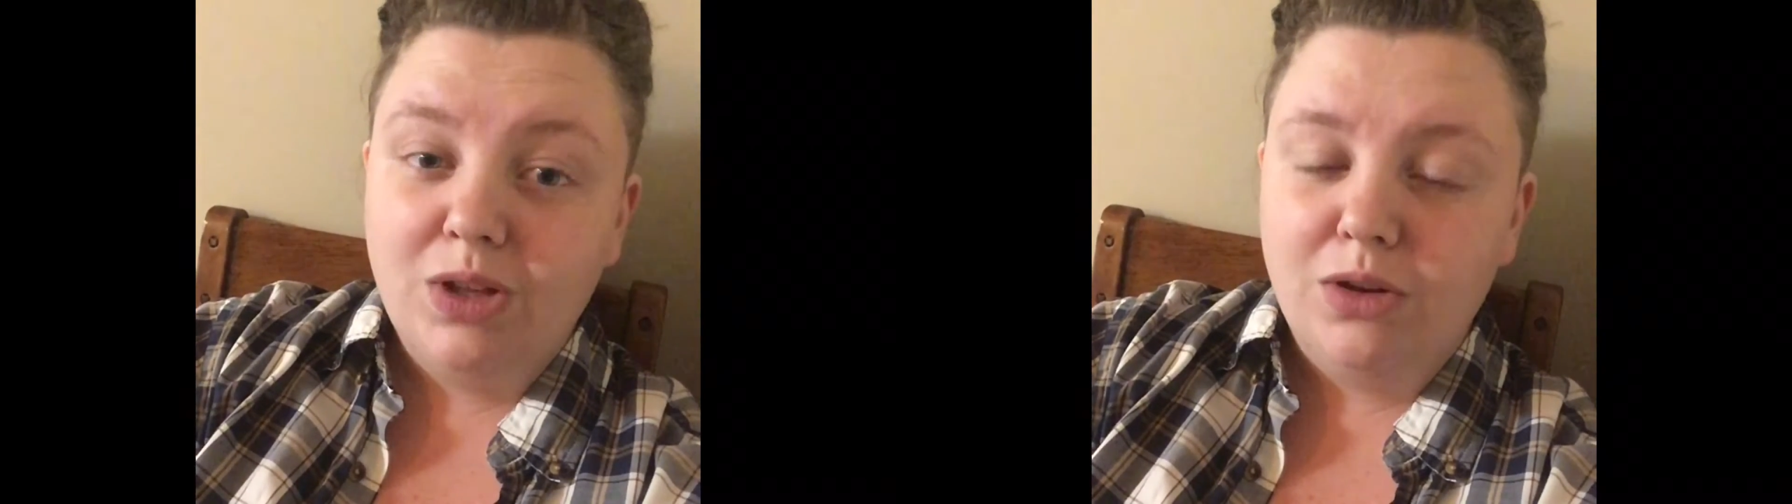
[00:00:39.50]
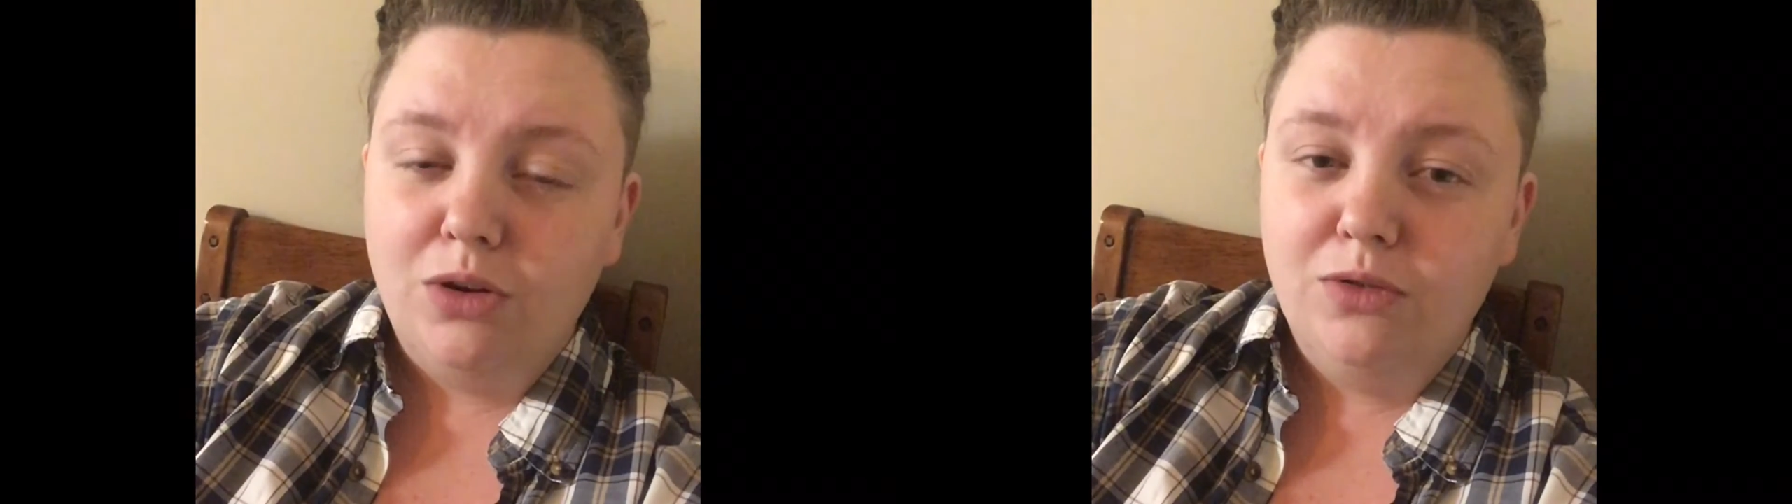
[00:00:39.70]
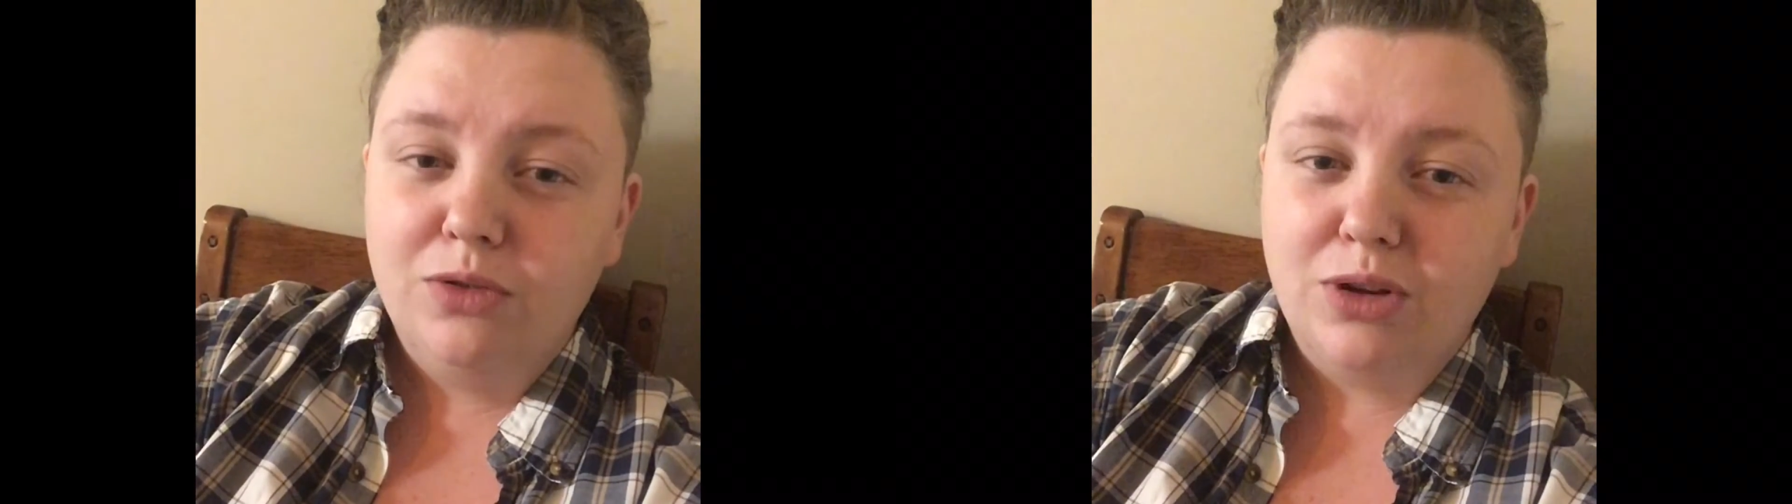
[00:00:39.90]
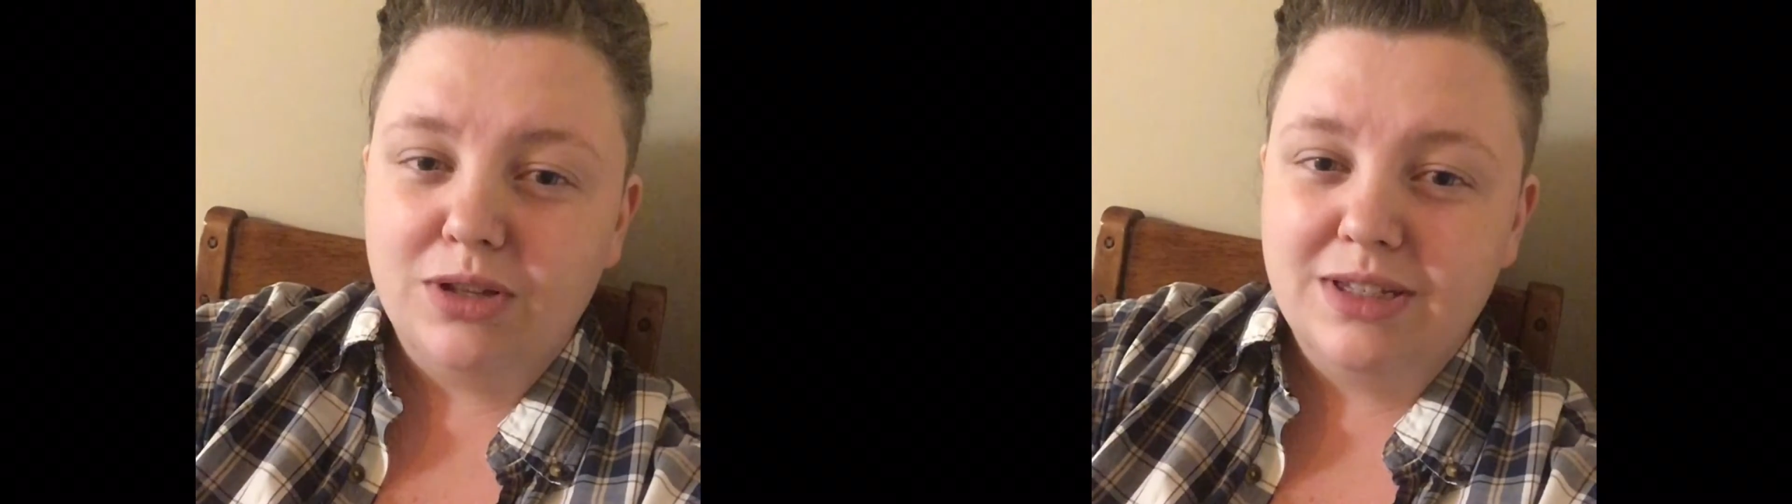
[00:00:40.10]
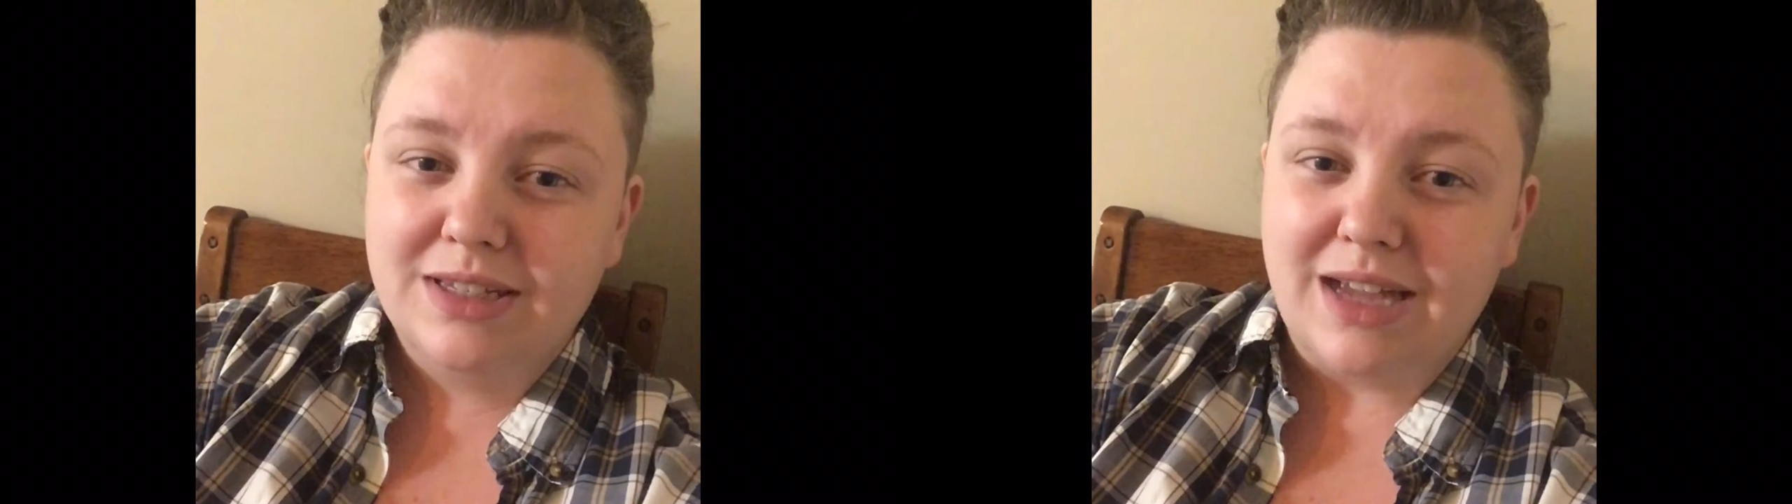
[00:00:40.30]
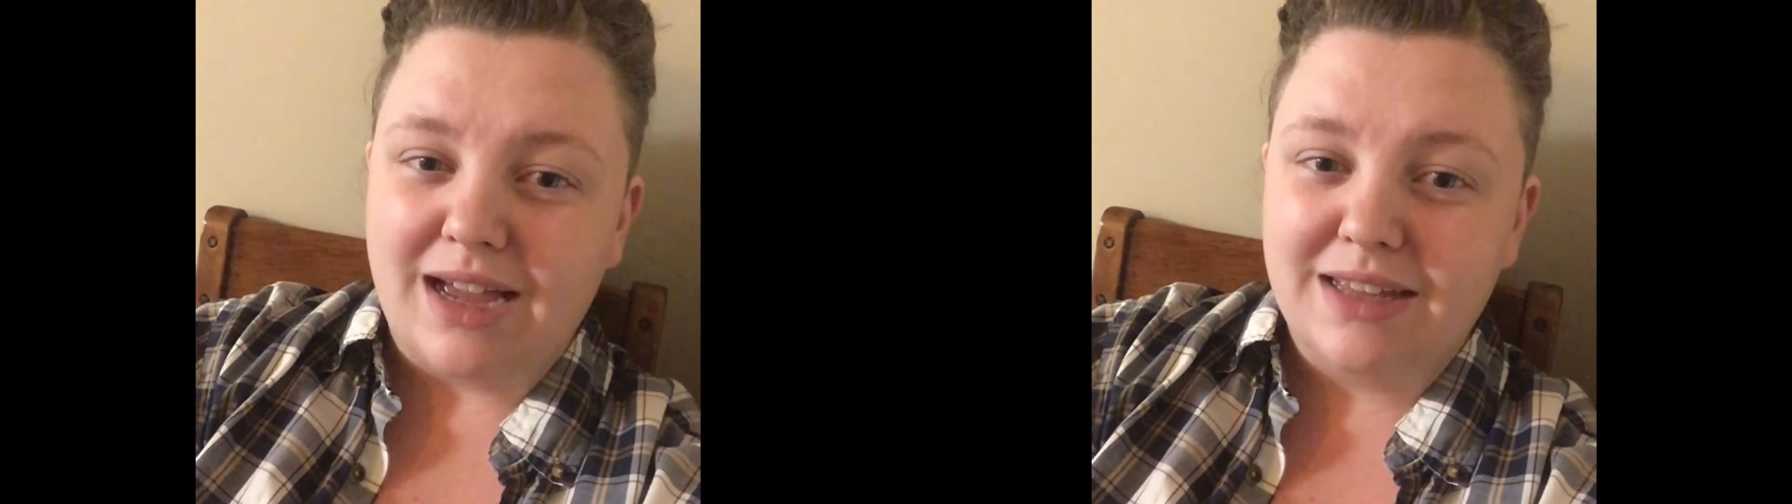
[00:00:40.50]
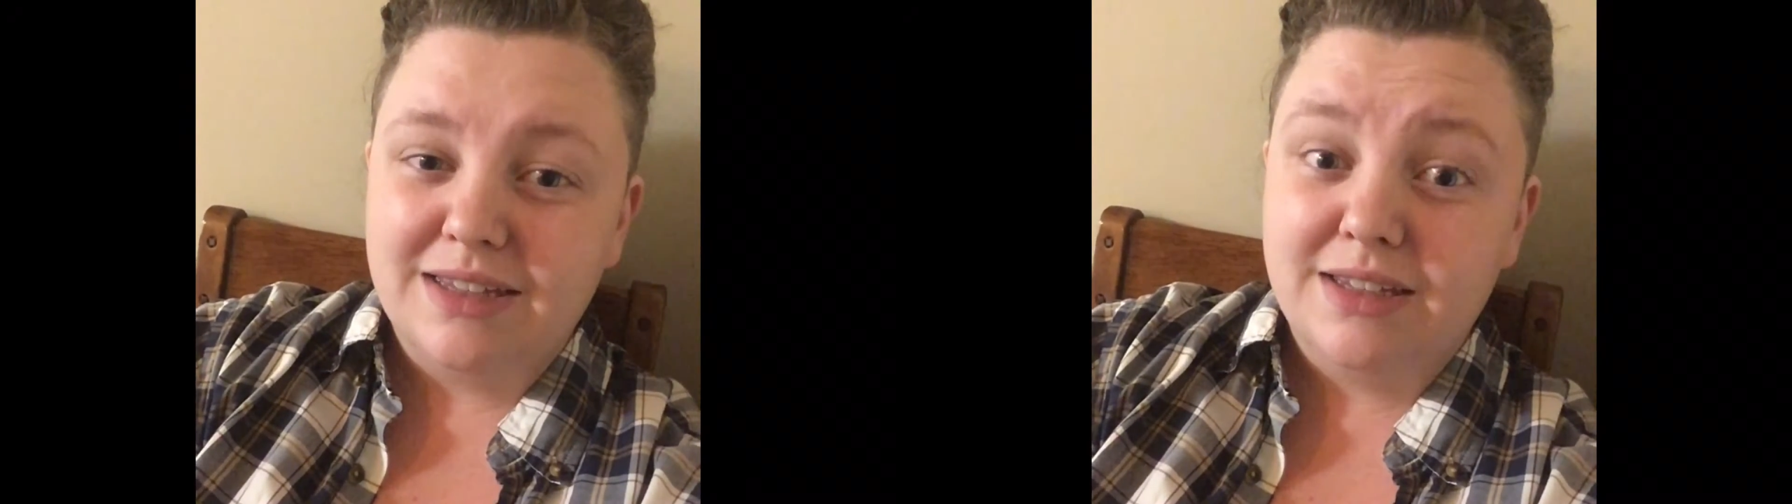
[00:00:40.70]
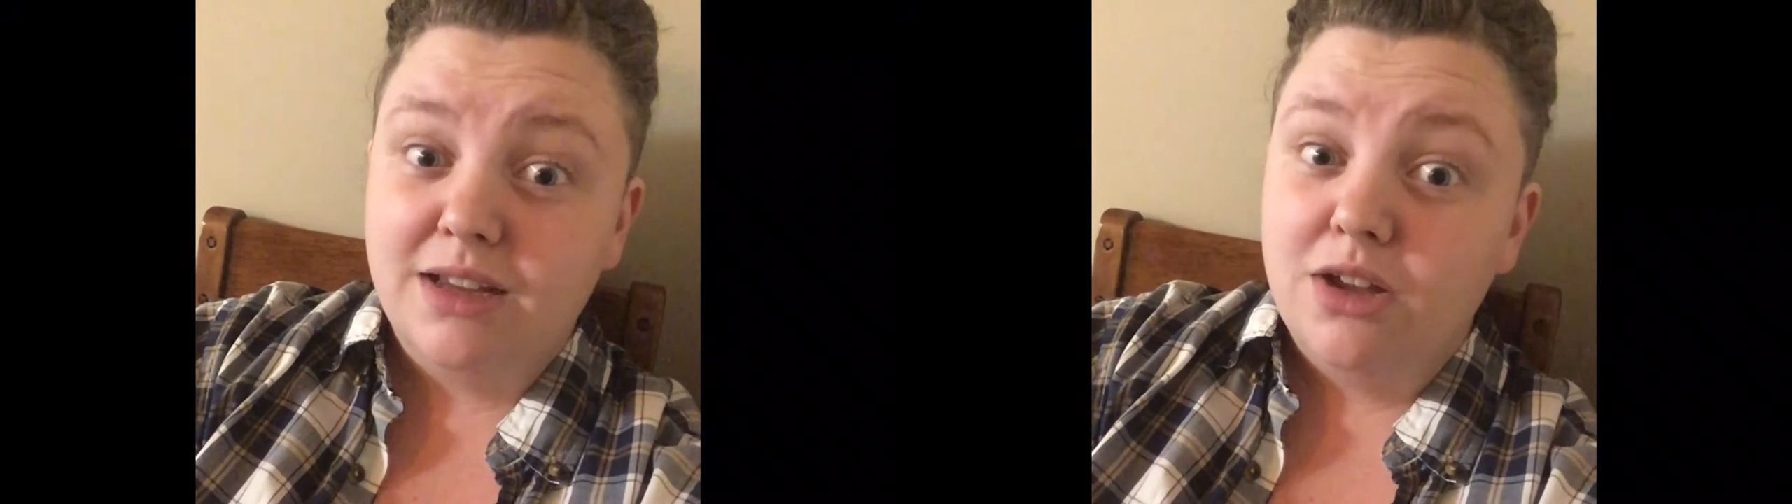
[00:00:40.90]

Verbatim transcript: overall, the stats